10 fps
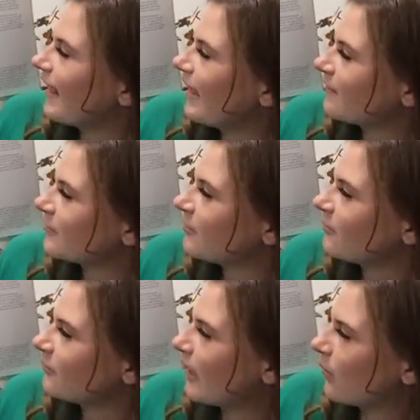After
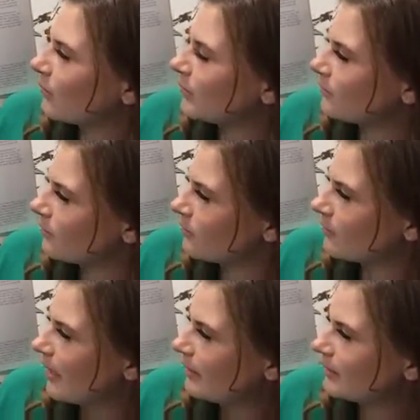a flower is
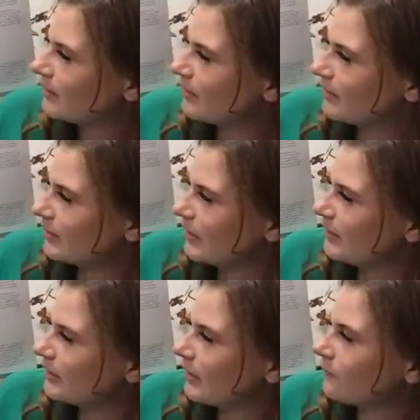fertilized,
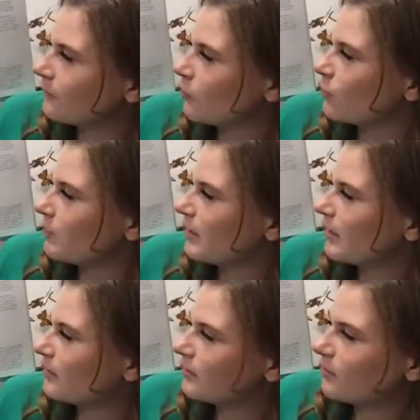seeds and fruit
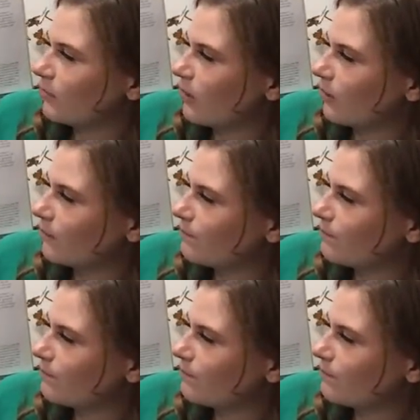begin to grow.